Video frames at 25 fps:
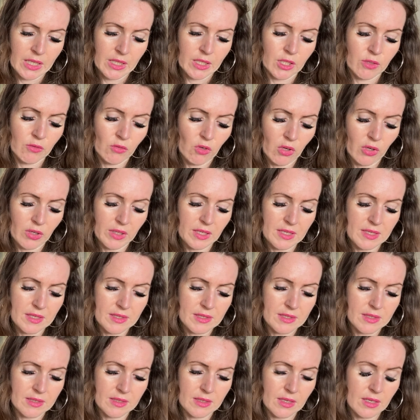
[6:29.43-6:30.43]
You've got here
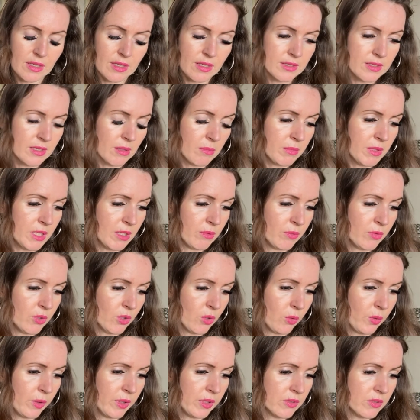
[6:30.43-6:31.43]
somebody with the
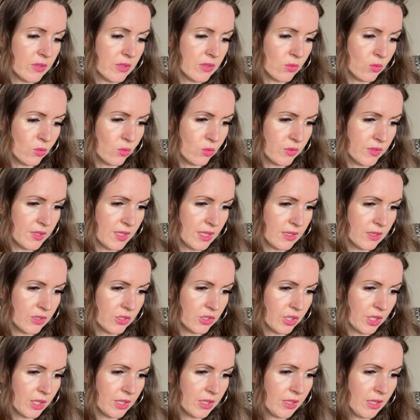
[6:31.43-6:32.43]
Queen of Swords
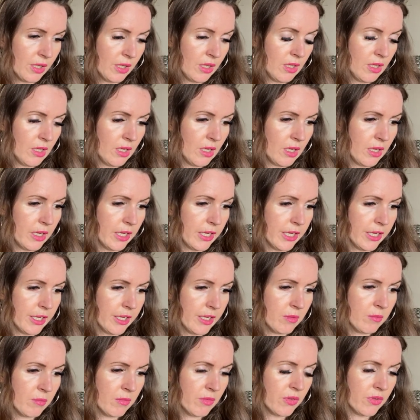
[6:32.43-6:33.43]
energy.
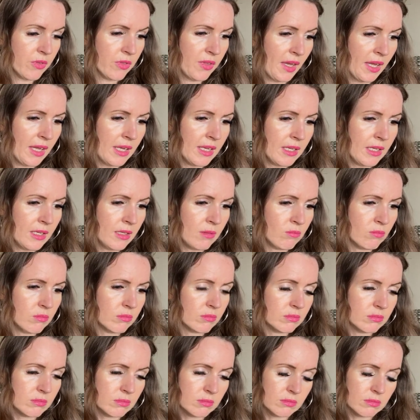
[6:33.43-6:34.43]
They
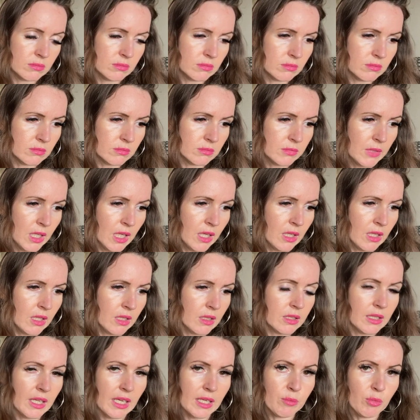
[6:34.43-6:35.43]

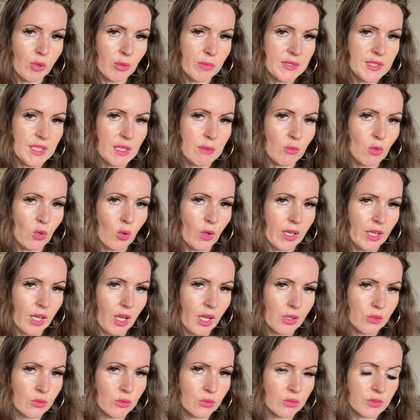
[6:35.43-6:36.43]
probably seem quite
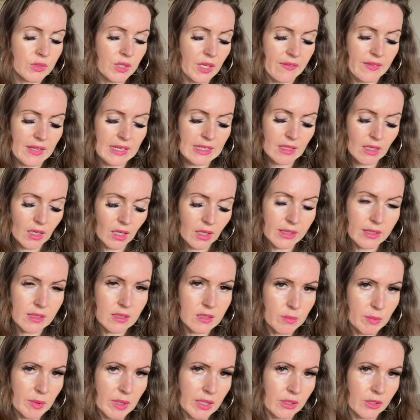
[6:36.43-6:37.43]
cold and they like
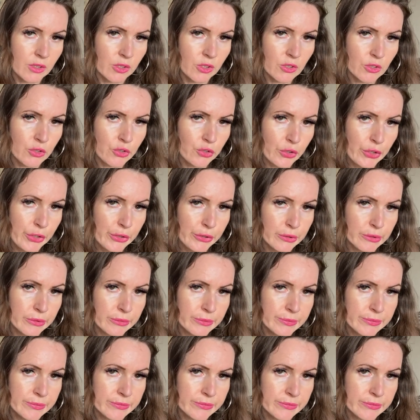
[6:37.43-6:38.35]
to be in control